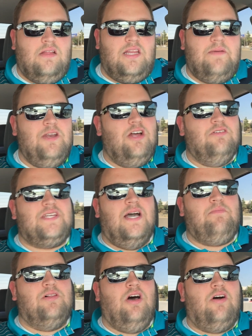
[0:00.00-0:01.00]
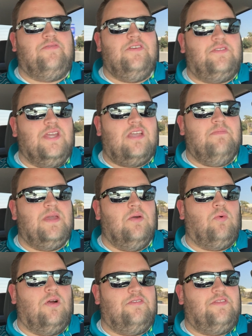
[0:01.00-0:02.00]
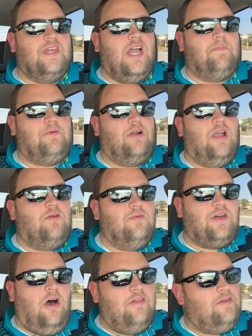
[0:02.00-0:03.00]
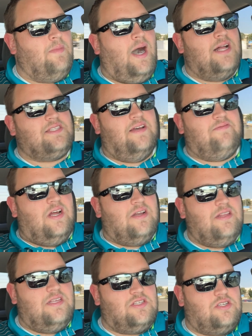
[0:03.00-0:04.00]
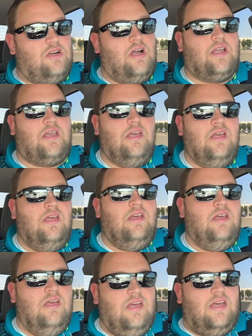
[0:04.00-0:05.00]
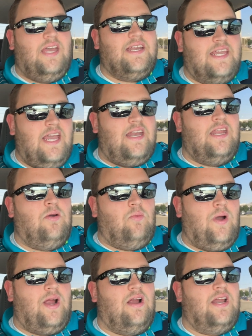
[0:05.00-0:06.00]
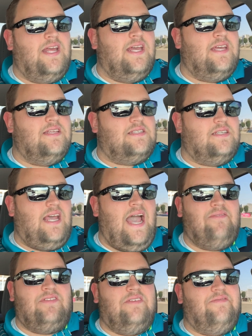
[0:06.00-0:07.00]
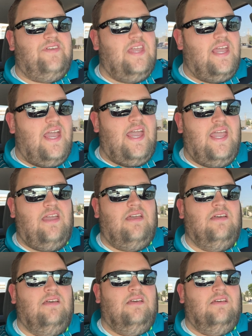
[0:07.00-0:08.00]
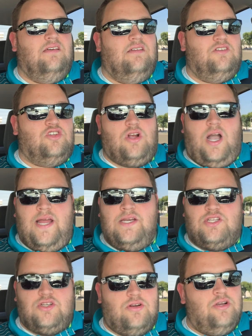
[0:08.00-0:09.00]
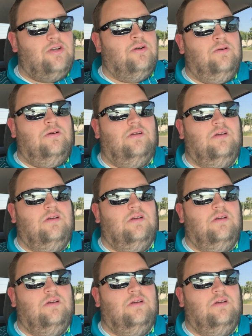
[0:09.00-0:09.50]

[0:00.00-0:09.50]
Let me know down below if you think it'd be worth the upgrade. With all the mods I've done to this truck and getting it where it is, having the V8 tried and true,